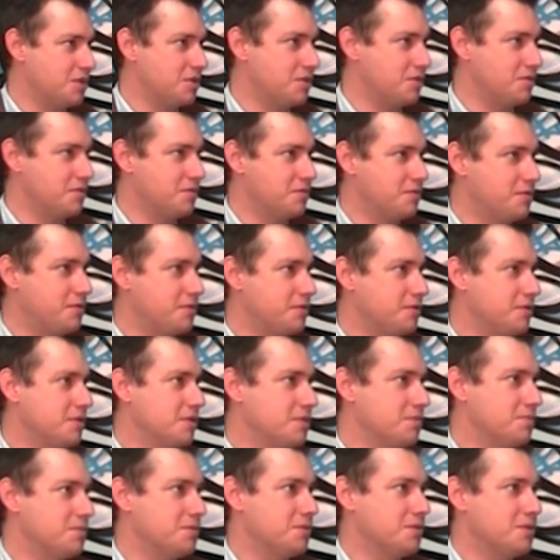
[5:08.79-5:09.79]
of
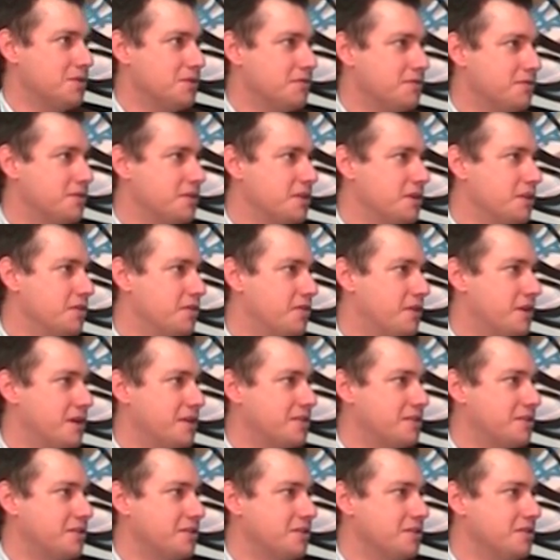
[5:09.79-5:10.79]
the fear
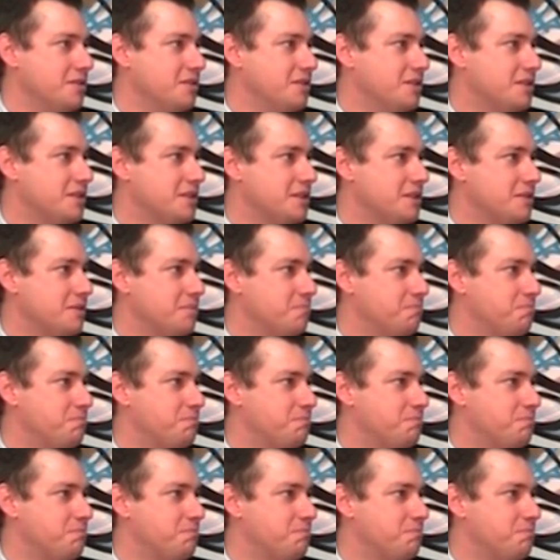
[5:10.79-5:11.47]
factor,